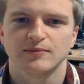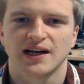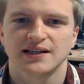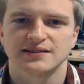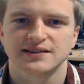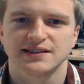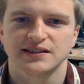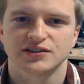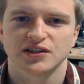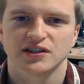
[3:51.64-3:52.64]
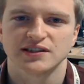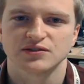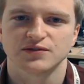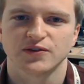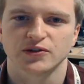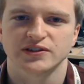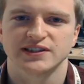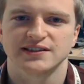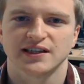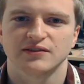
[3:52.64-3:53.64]
as the Chinese
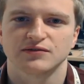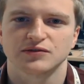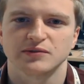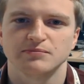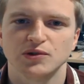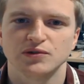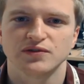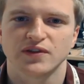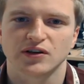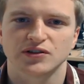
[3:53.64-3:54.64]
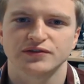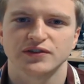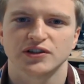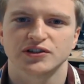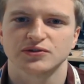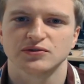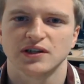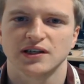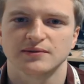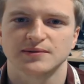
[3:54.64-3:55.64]
authorities have removed the controversial
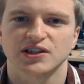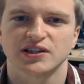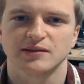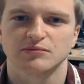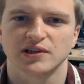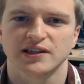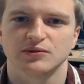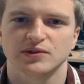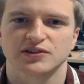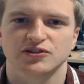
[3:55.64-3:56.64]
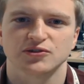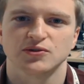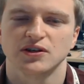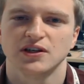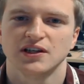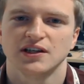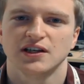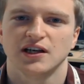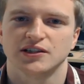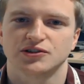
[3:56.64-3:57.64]
circuit breaker, which saw
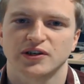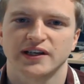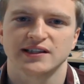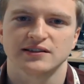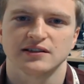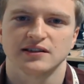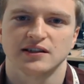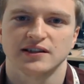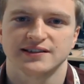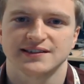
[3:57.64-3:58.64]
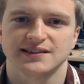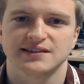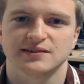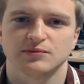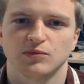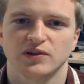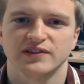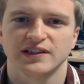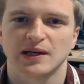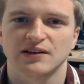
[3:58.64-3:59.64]
trading cease
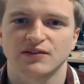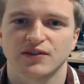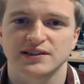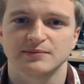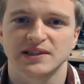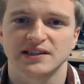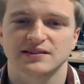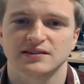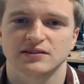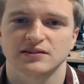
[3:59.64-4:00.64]
within about 30 minutes